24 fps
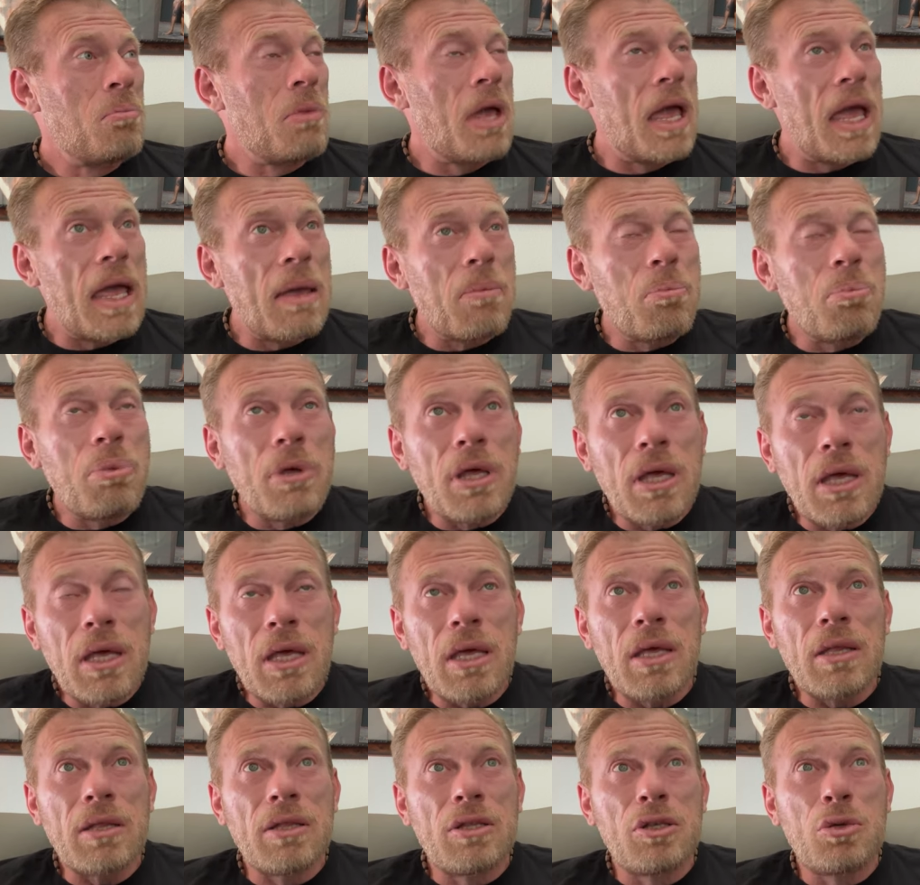
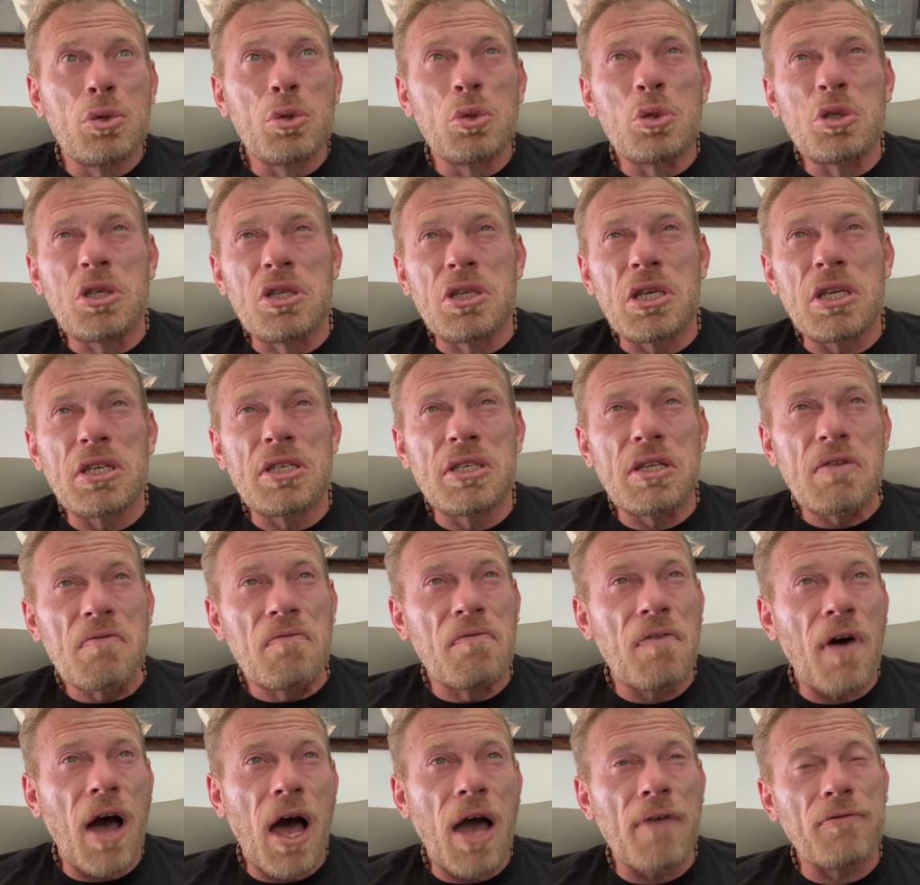maybe
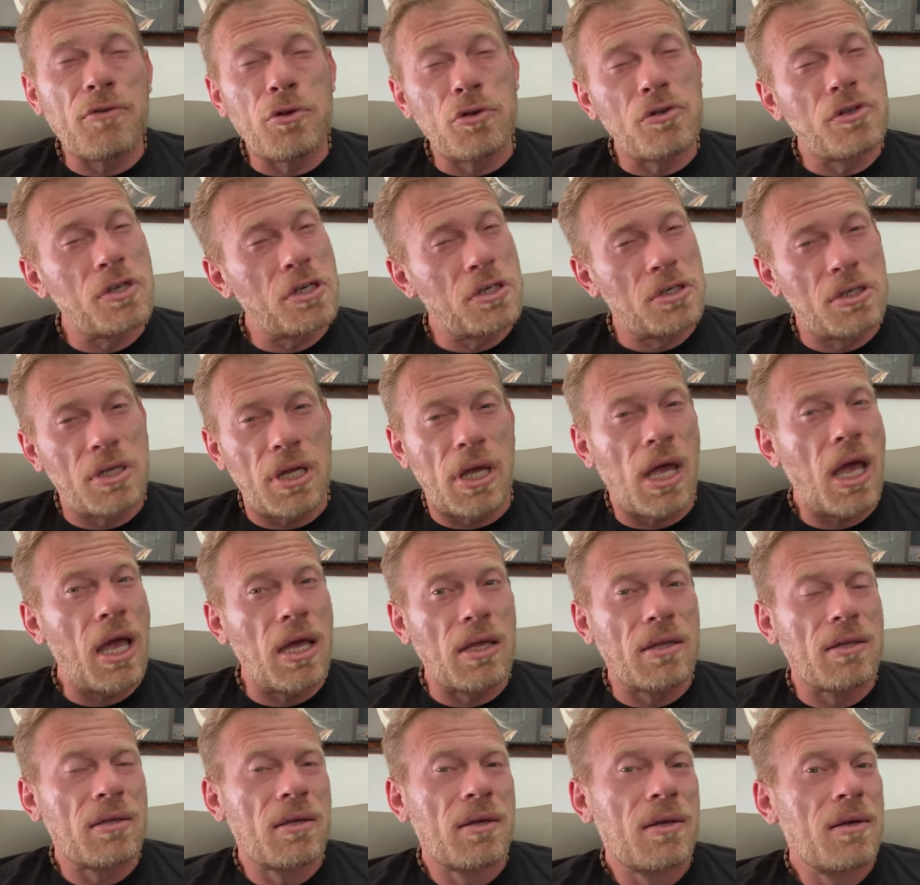265
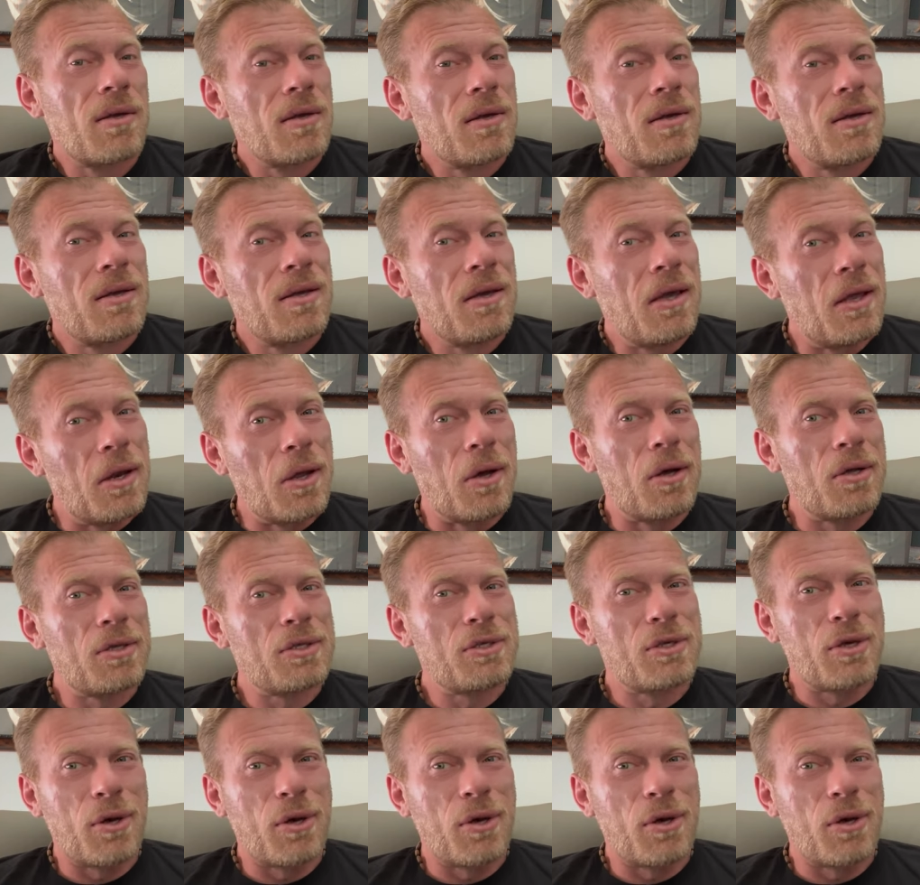268, you know.